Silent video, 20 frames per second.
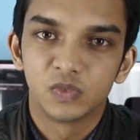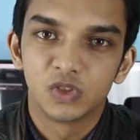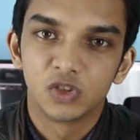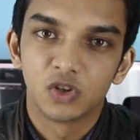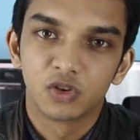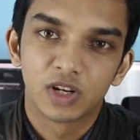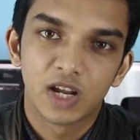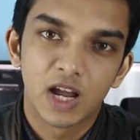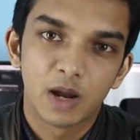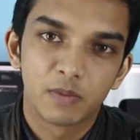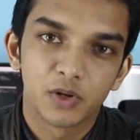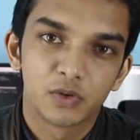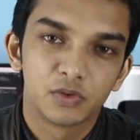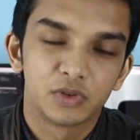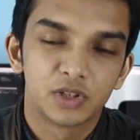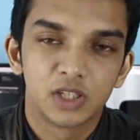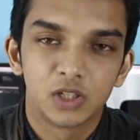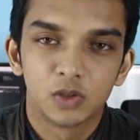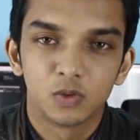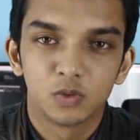your camera
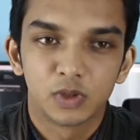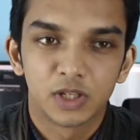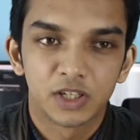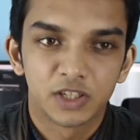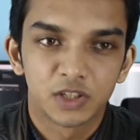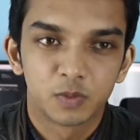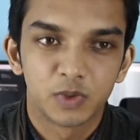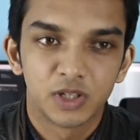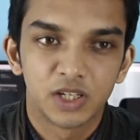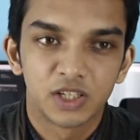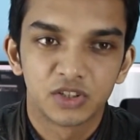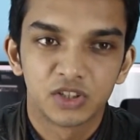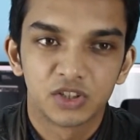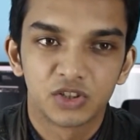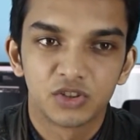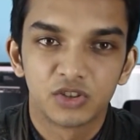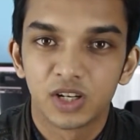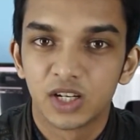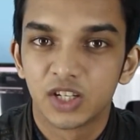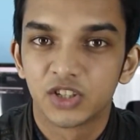with you, Xperia
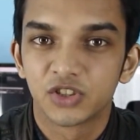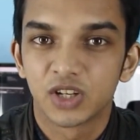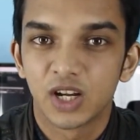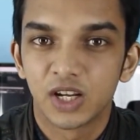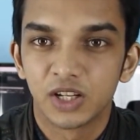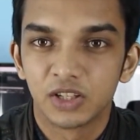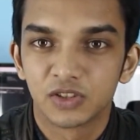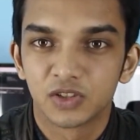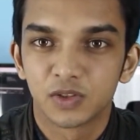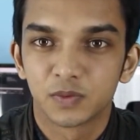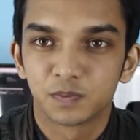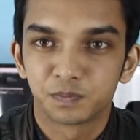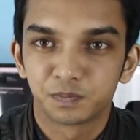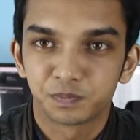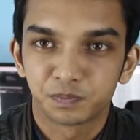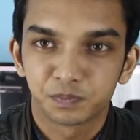Z3 really shines,